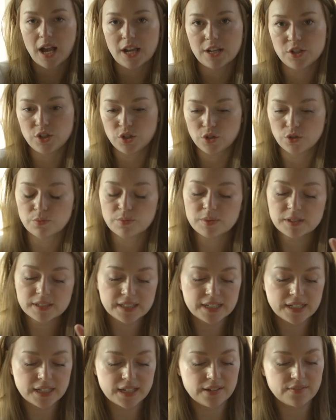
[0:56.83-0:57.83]
I do
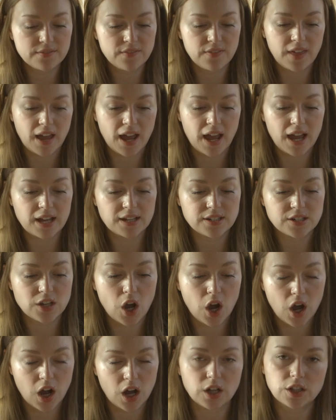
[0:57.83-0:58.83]
believe that
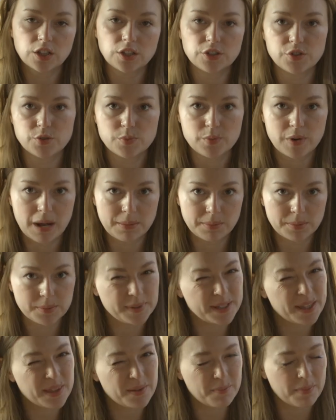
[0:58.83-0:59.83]
hot glue is
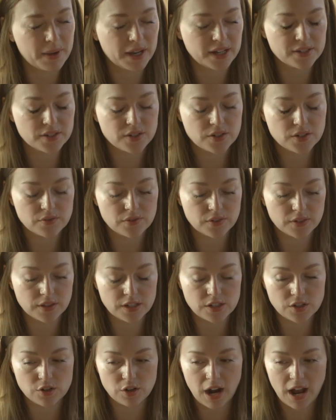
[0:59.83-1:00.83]
probably the best for
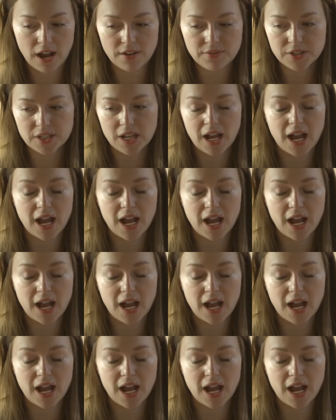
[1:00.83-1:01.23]
these crafts.